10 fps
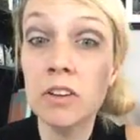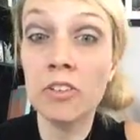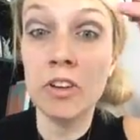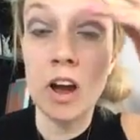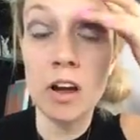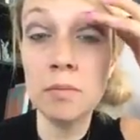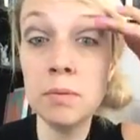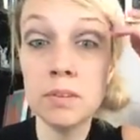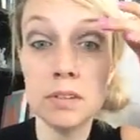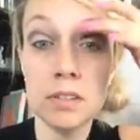job.
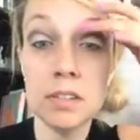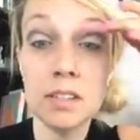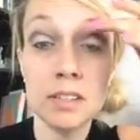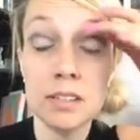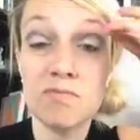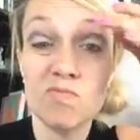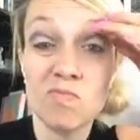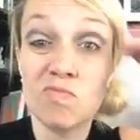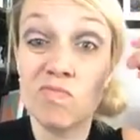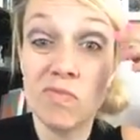
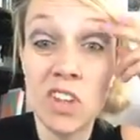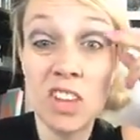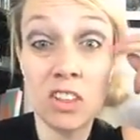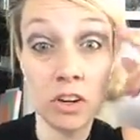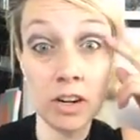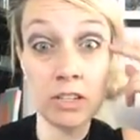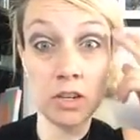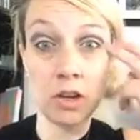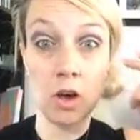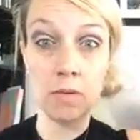You'll learn as
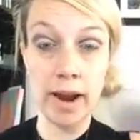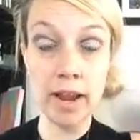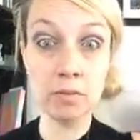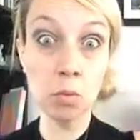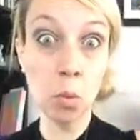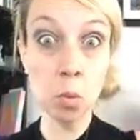you go, right?